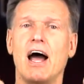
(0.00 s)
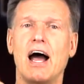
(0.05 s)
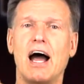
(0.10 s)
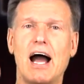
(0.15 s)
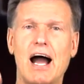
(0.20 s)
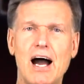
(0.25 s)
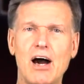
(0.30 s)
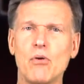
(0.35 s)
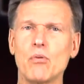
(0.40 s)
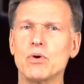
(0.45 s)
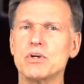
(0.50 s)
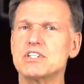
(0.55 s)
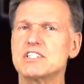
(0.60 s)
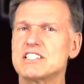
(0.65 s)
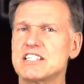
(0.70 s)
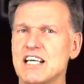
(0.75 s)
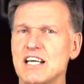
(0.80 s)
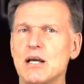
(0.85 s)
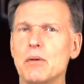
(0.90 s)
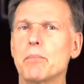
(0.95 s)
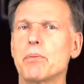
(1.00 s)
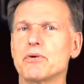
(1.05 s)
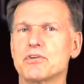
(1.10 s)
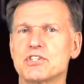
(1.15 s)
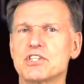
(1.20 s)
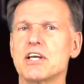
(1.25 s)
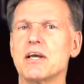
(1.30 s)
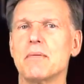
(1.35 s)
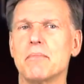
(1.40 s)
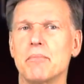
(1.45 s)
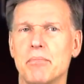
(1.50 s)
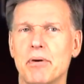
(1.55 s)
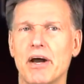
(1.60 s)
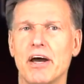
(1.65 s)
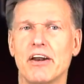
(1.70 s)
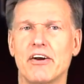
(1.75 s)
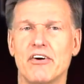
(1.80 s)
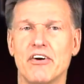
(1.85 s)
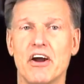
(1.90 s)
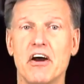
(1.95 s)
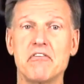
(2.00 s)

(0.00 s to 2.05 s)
how would 10% better